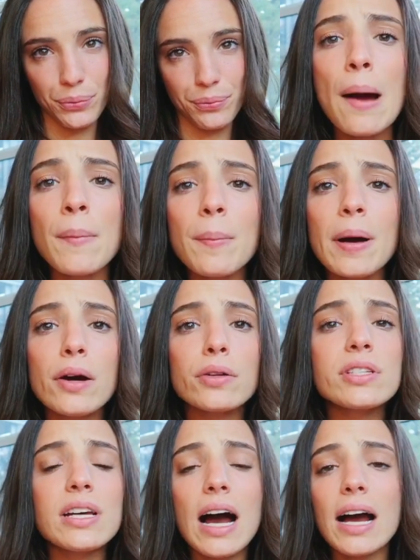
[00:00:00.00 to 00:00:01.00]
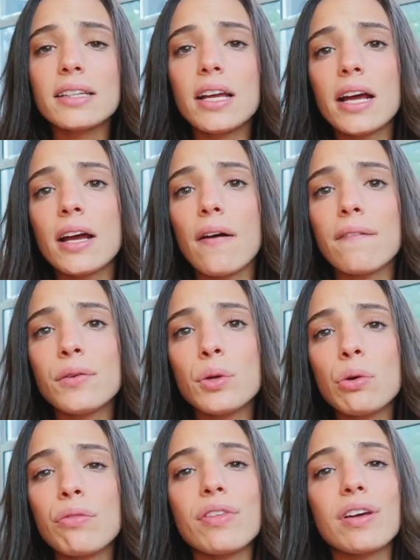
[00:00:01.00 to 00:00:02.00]
I'm about to highlight a
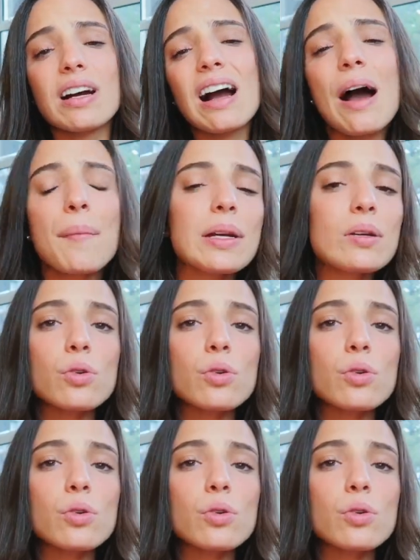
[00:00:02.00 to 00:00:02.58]
few of the common